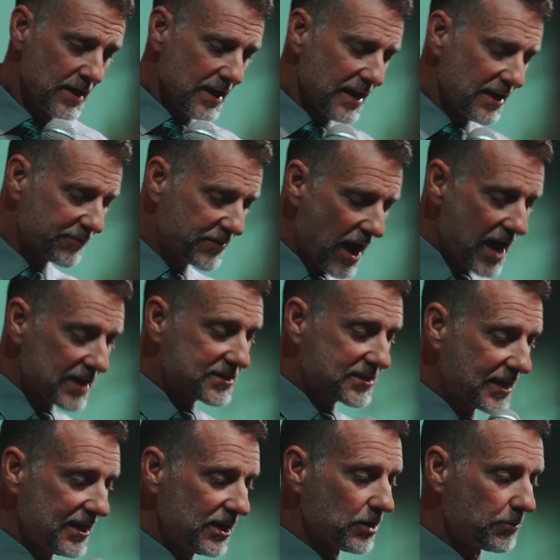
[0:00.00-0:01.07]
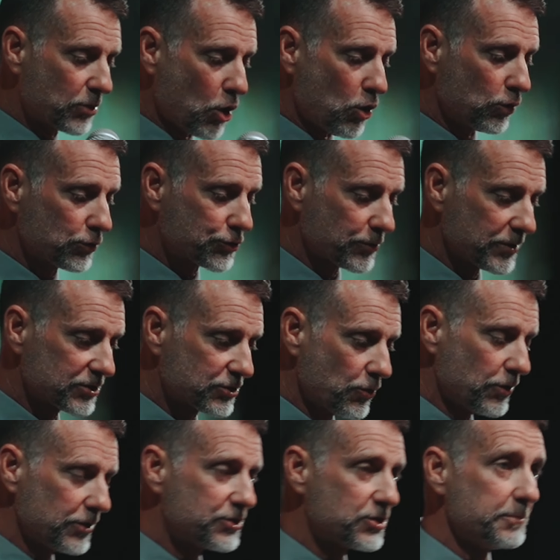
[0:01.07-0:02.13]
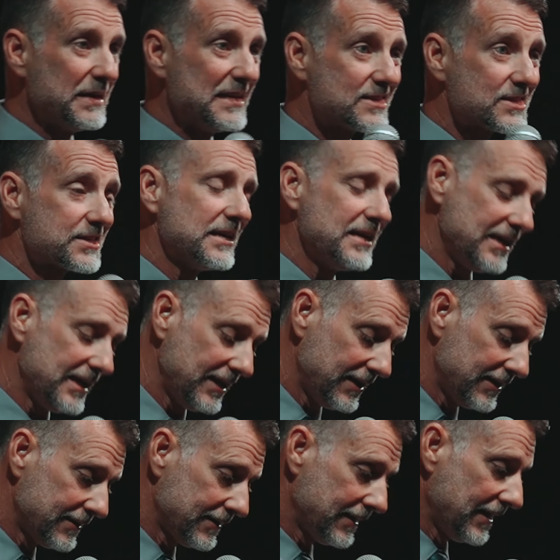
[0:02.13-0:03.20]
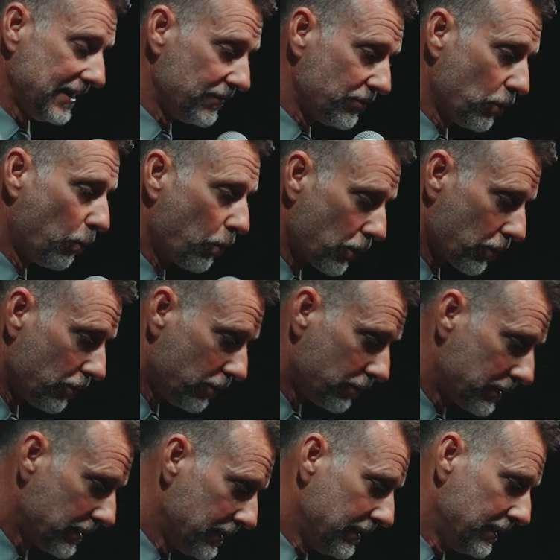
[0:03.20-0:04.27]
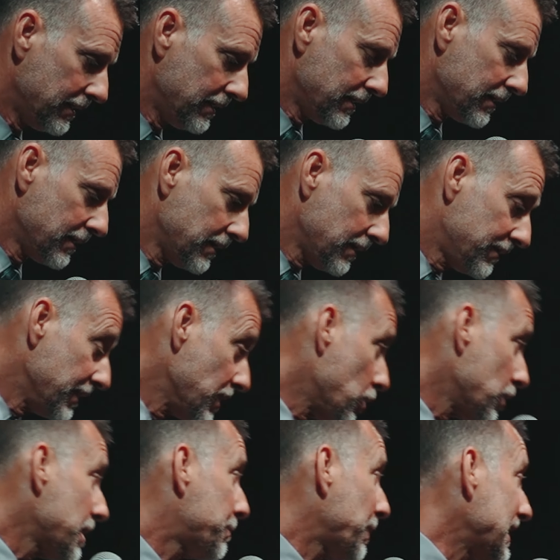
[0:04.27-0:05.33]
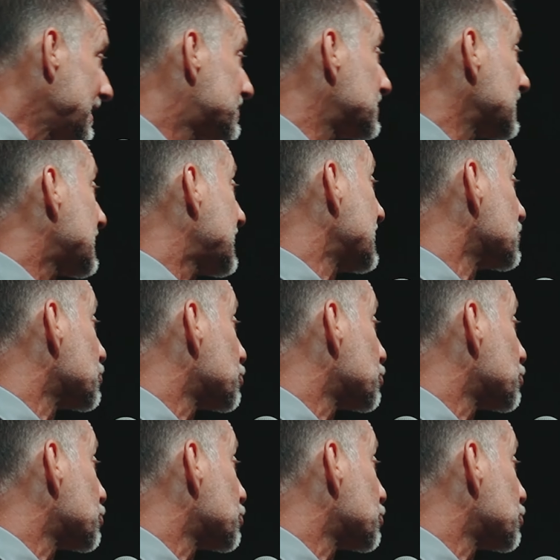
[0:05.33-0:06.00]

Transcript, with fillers: If God's kingdom culture is going to be seen in the world, the only place it can